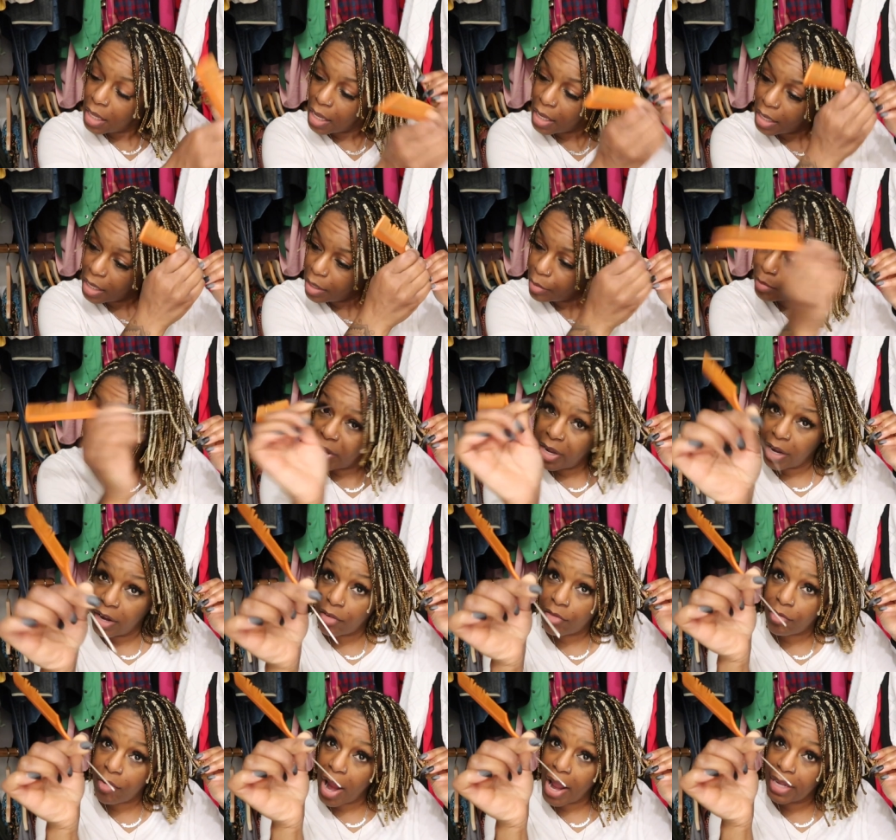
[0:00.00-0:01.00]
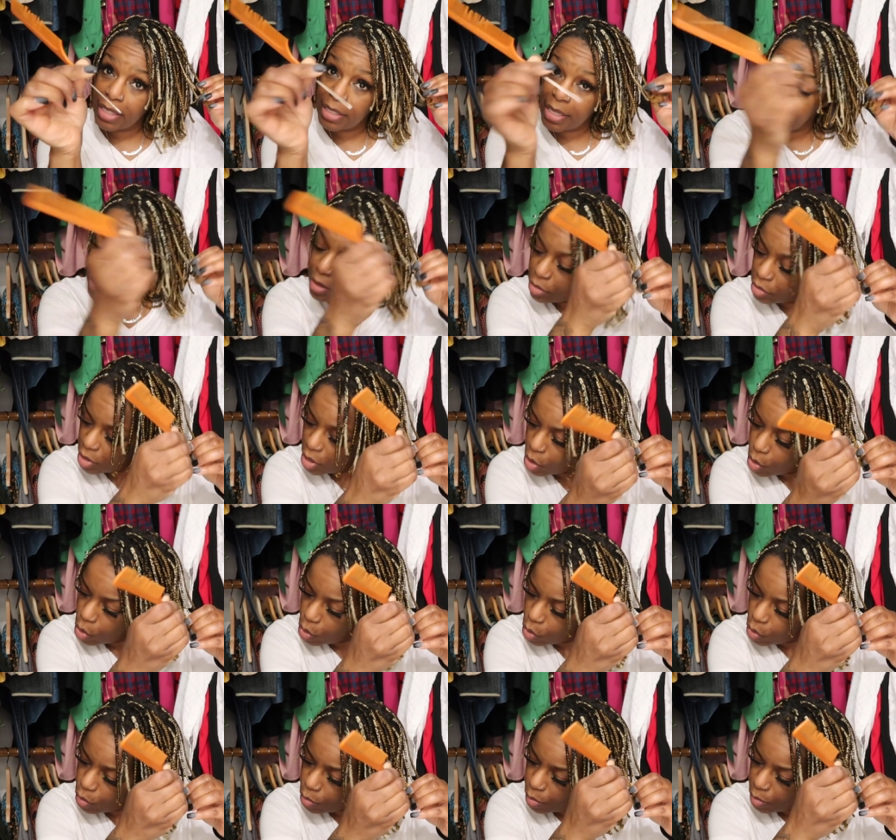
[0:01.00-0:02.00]
I get my rat tail
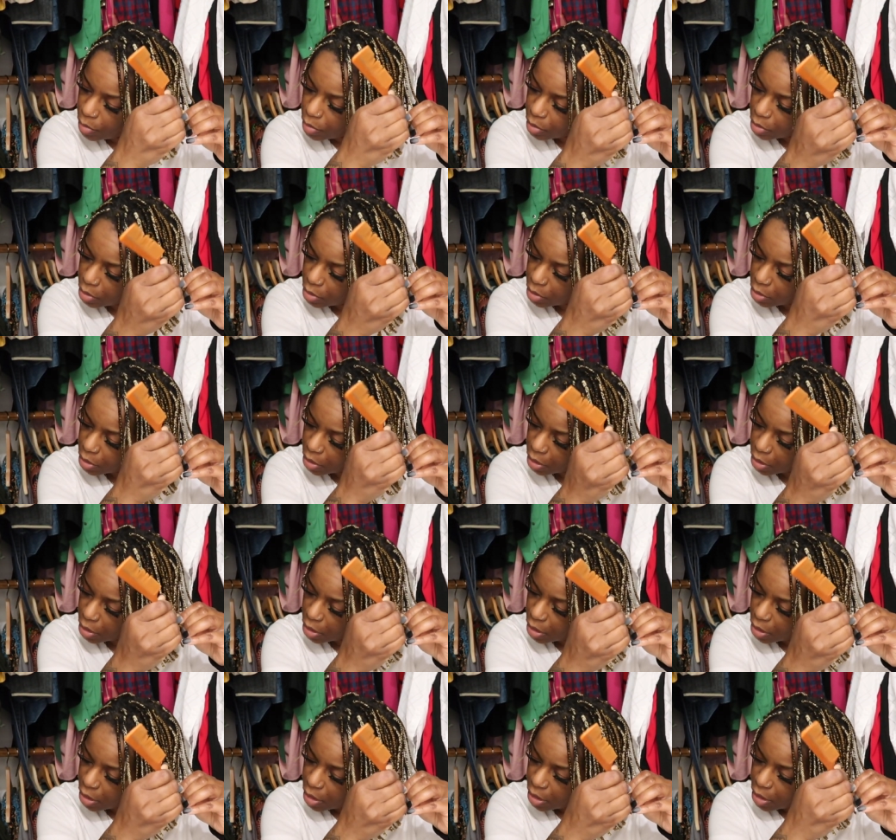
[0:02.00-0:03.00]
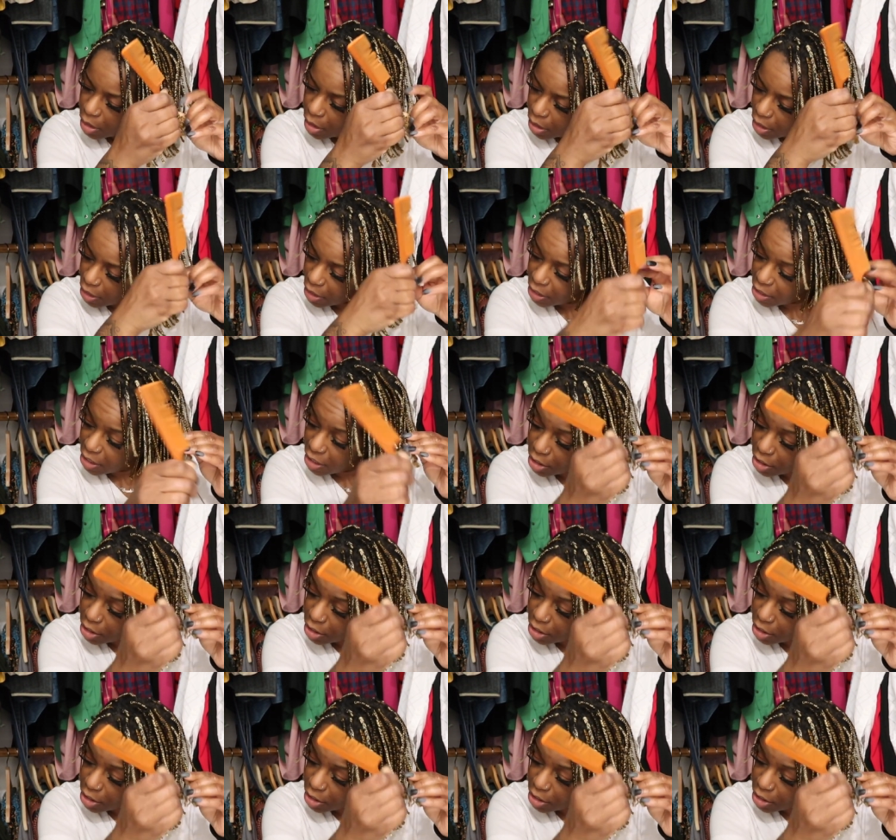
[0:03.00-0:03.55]
comb and